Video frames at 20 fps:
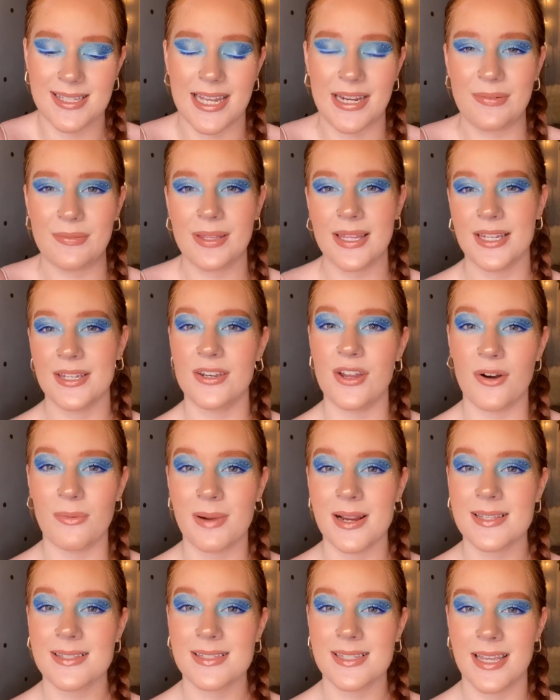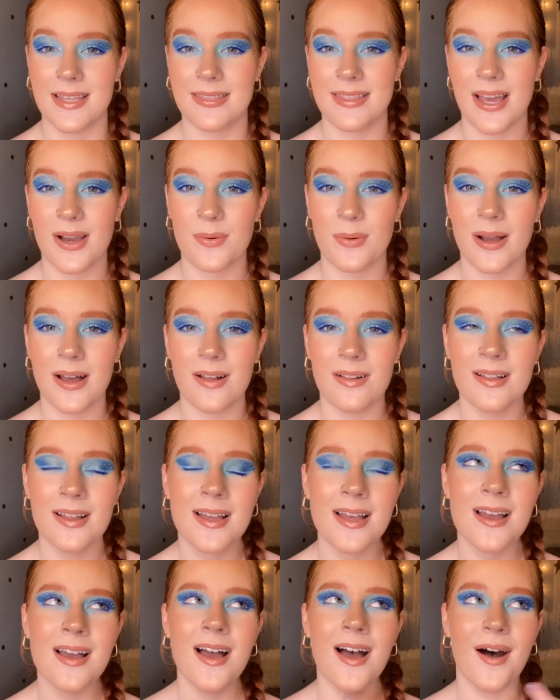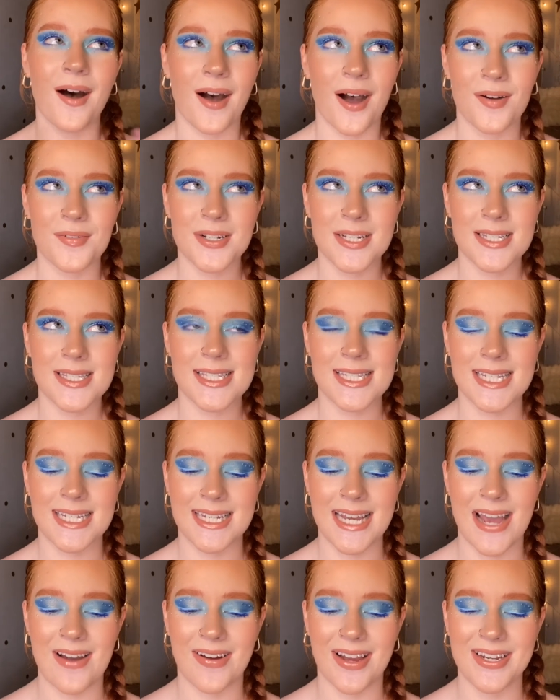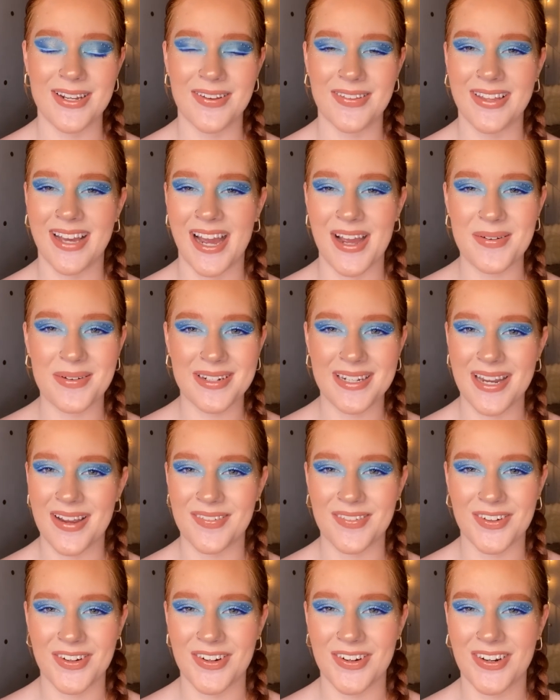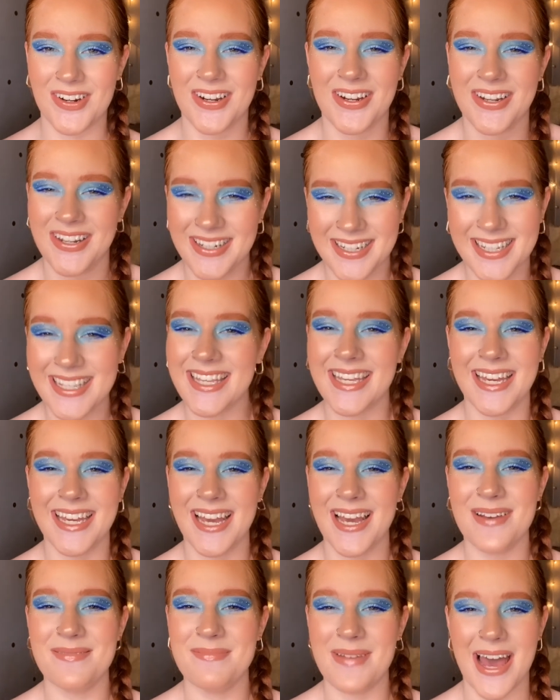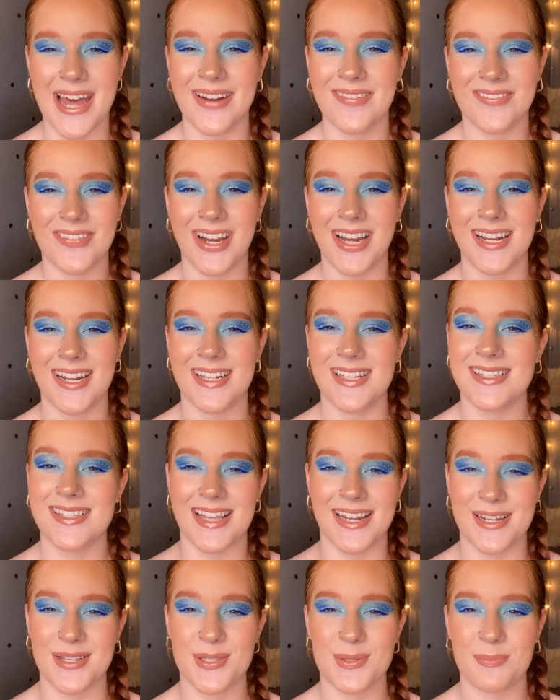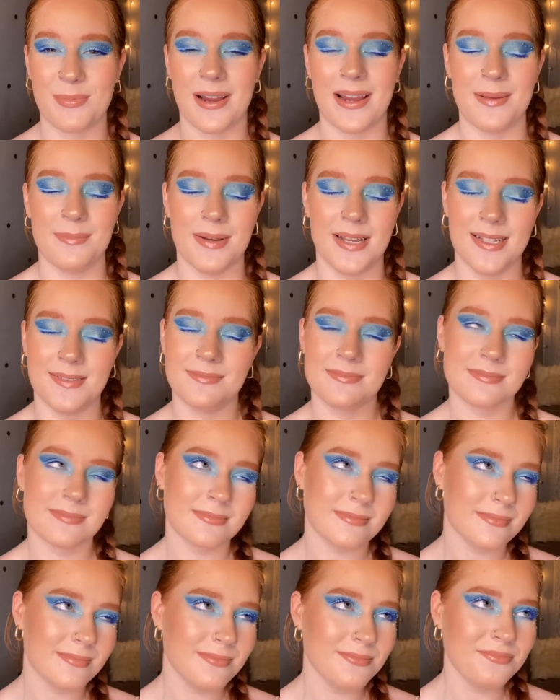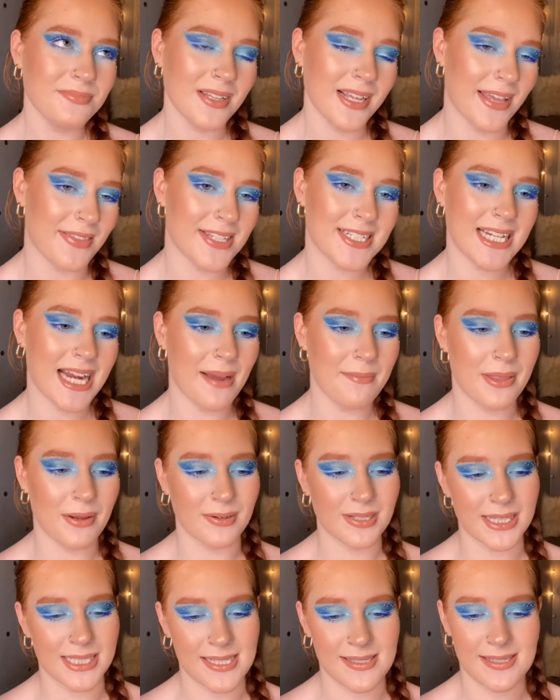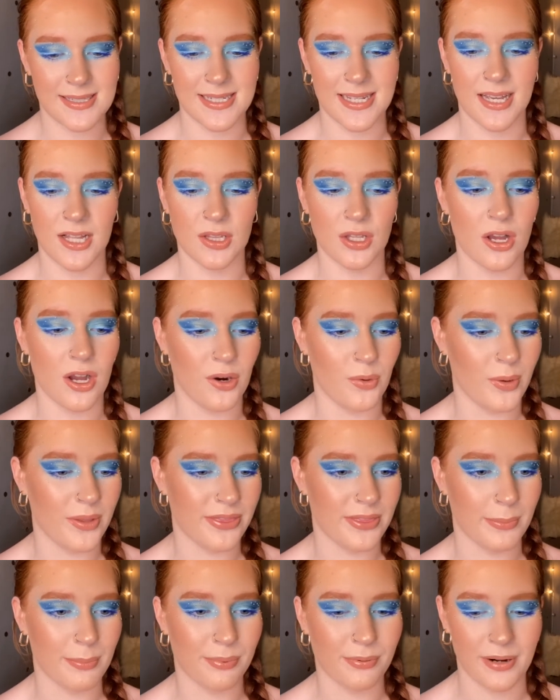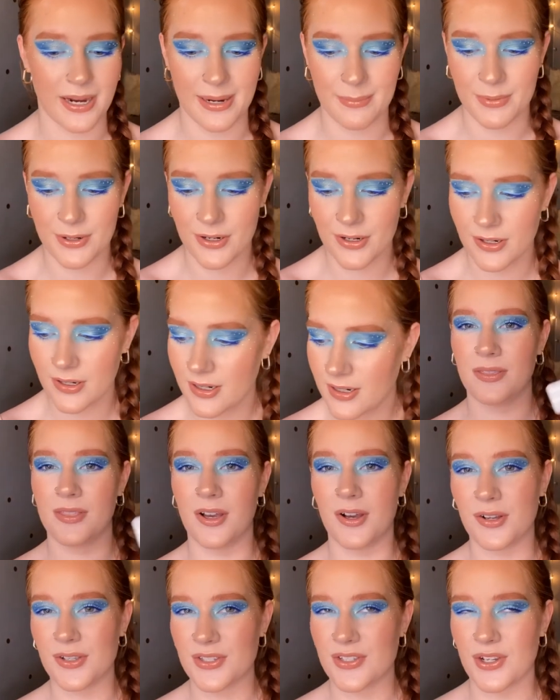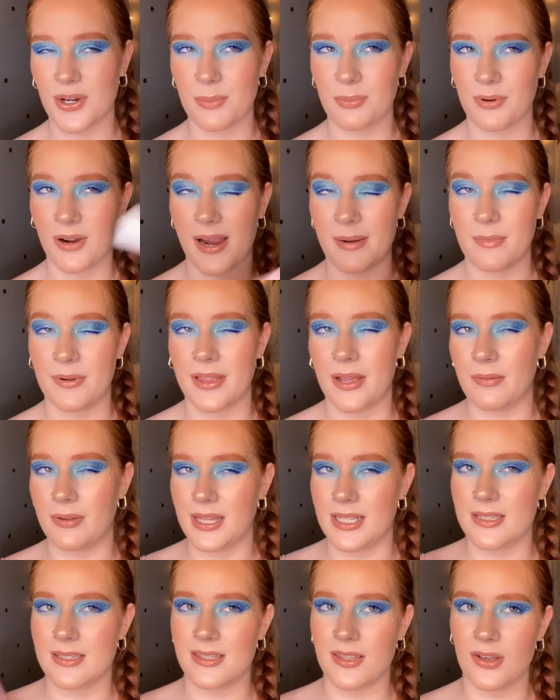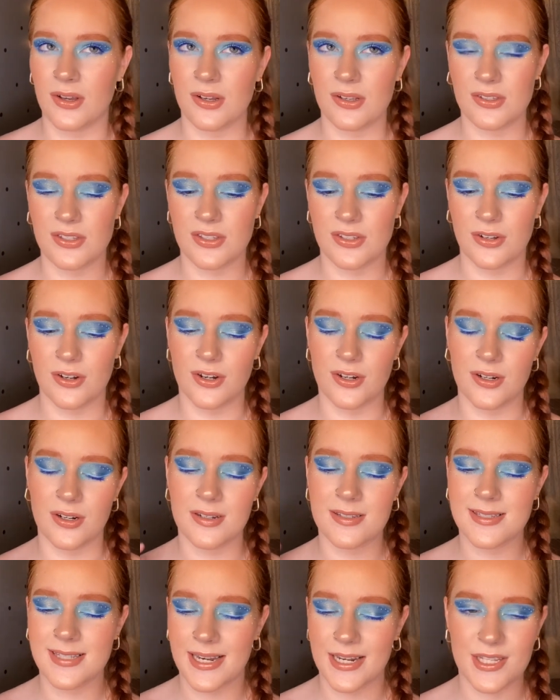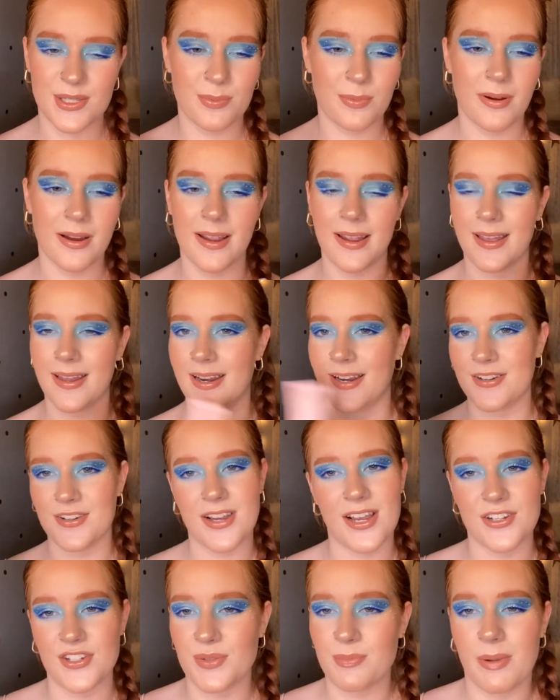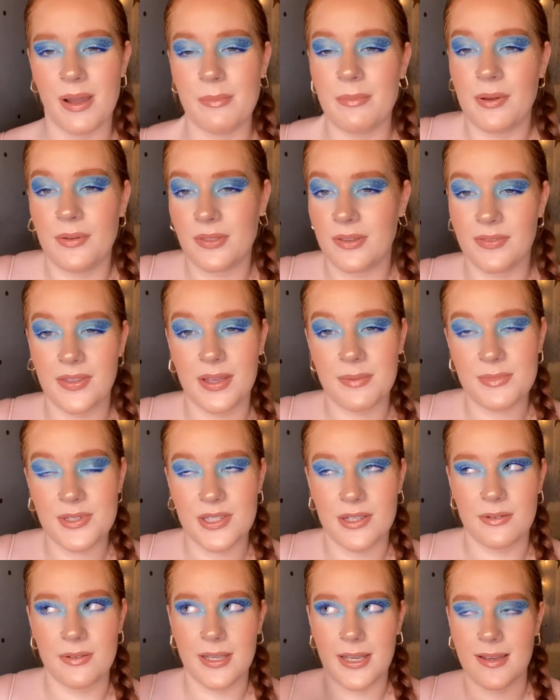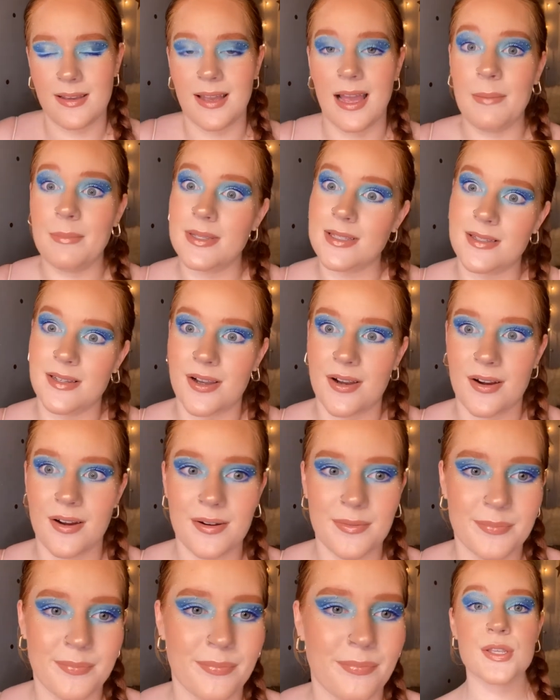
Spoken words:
I didn't really know my skin that well. Obviously now I know that I would never get a mattifying setting spray, but at the time they released it along with the primer, the All-Star primer. They released the All-Star setting spray, and I just bought both of them. So yeah, I'm a sucker.